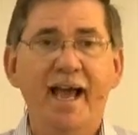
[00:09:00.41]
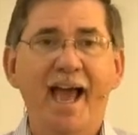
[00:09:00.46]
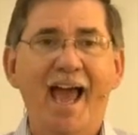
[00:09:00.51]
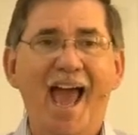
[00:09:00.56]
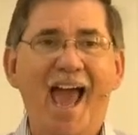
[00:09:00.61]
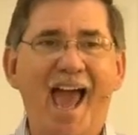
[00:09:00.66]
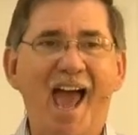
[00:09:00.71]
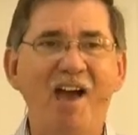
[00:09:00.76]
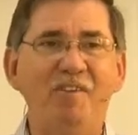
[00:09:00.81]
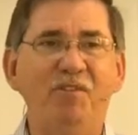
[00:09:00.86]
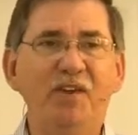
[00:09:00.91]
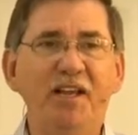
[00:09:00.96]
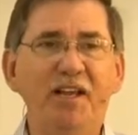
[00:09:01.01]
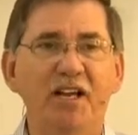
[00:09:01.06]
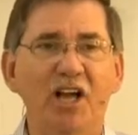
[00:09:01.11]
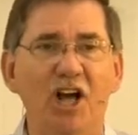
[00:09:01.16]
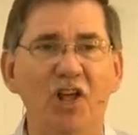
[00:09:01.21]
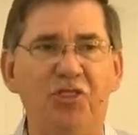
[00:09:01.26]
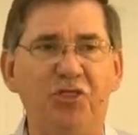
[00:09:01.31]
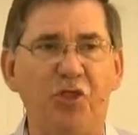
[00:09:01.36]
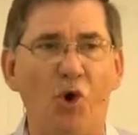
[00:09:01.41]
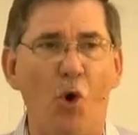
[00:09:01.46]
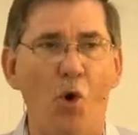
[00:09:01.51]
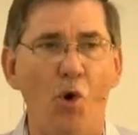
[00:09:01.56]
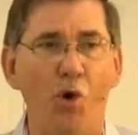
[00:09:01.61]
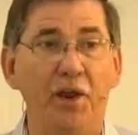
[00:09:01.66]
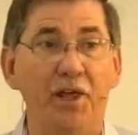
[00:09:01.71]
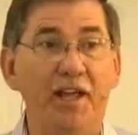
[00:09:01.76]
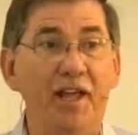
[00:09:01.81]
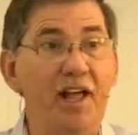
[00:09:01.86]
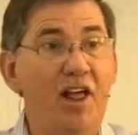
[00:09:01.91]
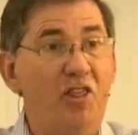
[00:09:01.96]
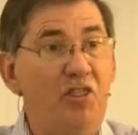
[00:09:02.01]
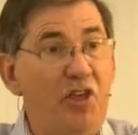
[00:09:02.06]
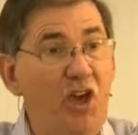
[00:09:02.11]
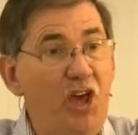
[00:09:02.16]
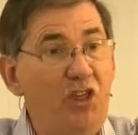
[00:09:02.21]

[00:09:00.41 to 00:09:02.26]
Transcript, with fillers: having authority, the